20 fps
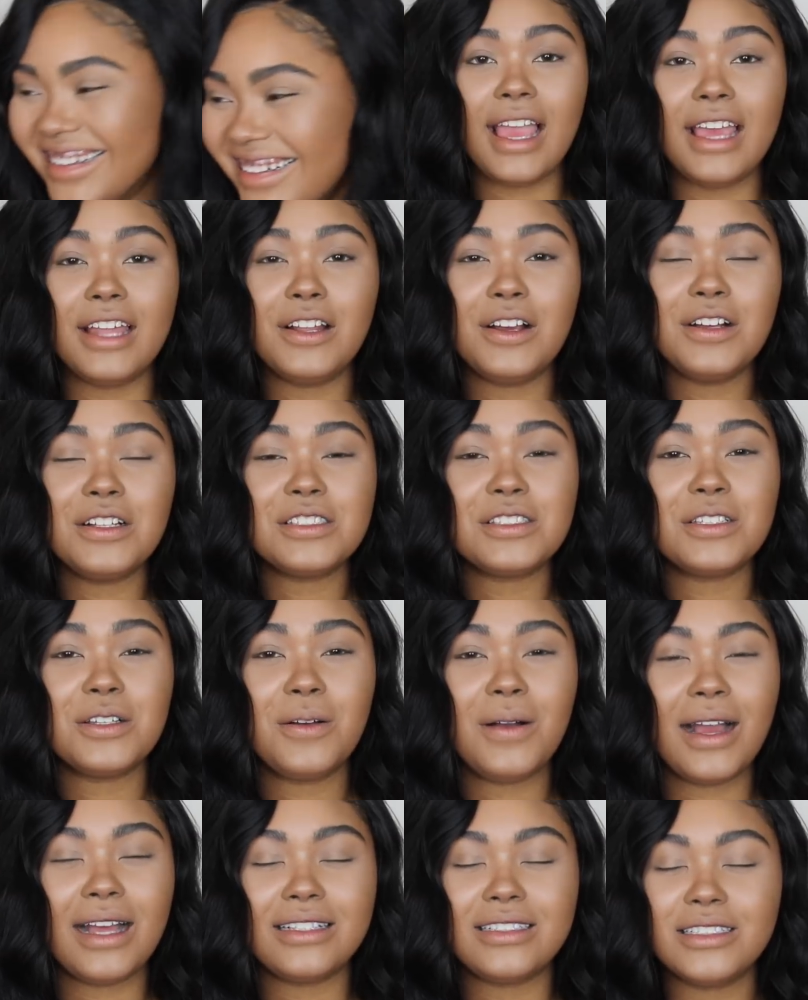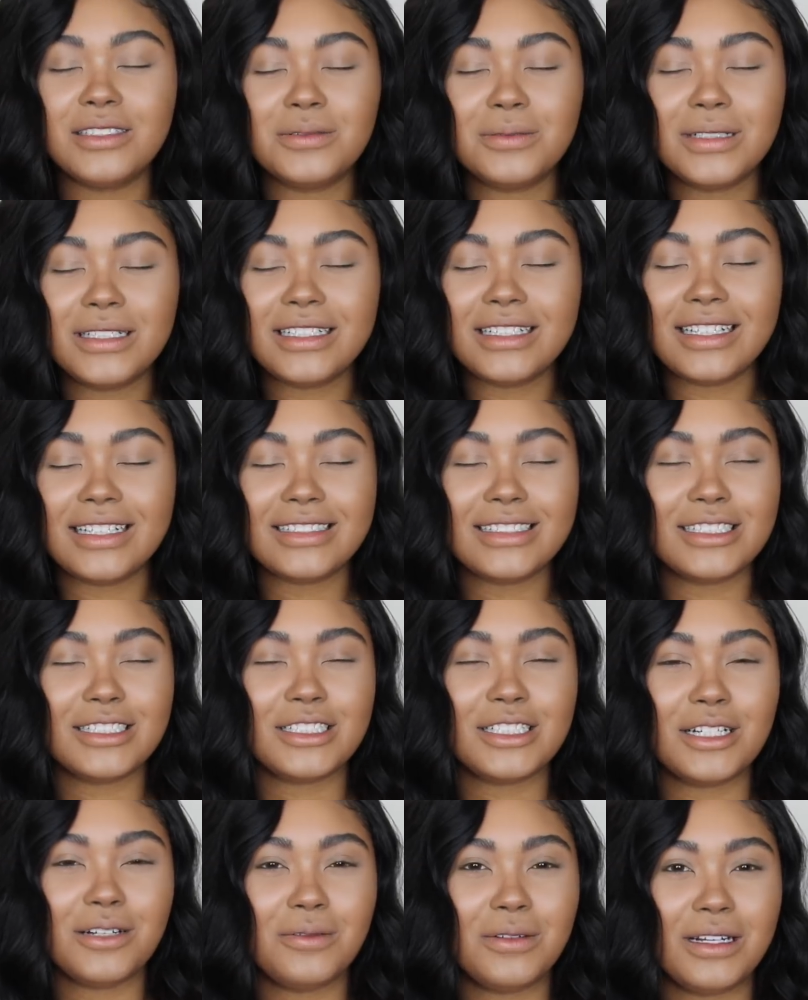And also, I just really like to
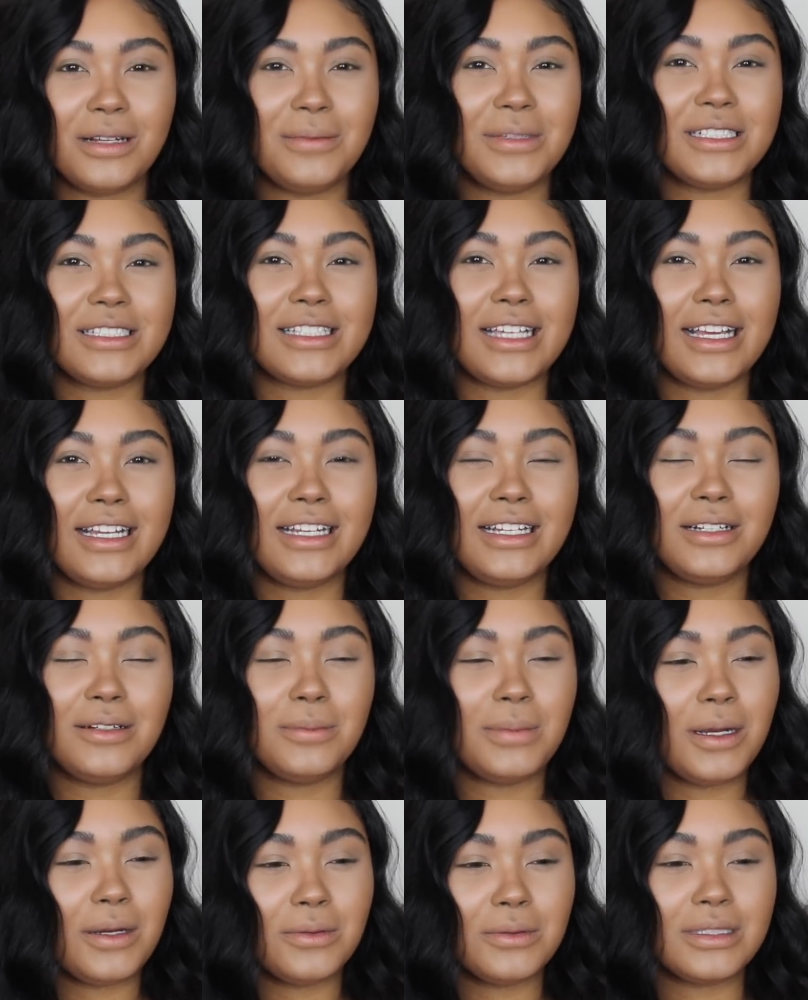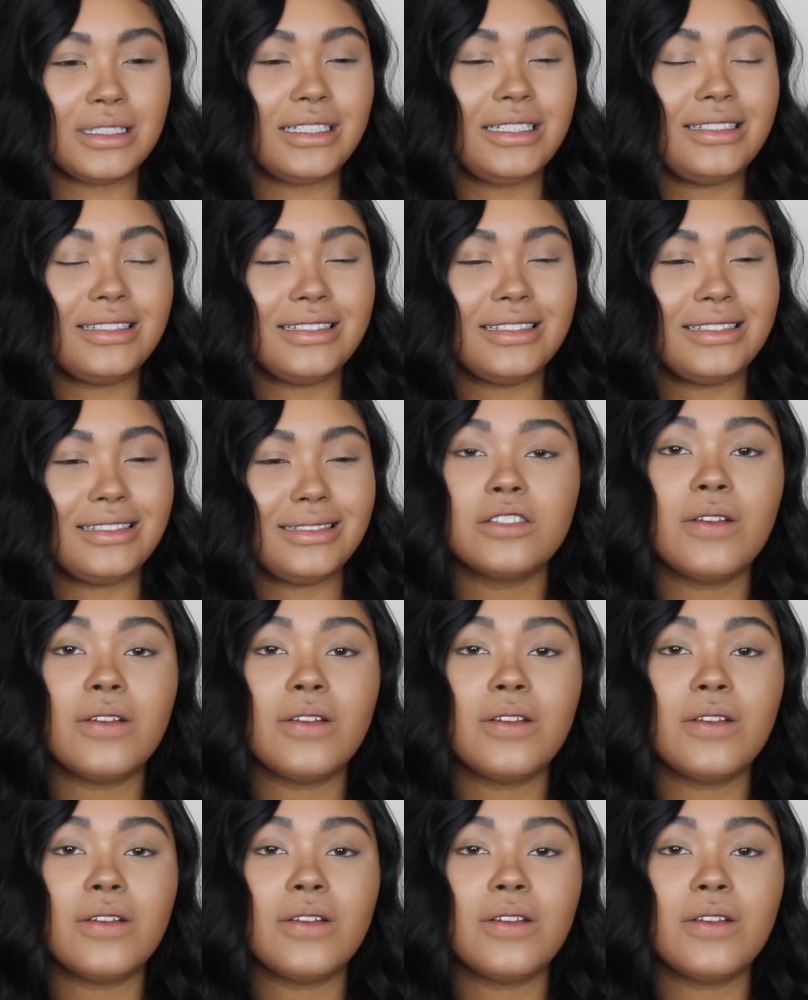share when I'm excited about releases.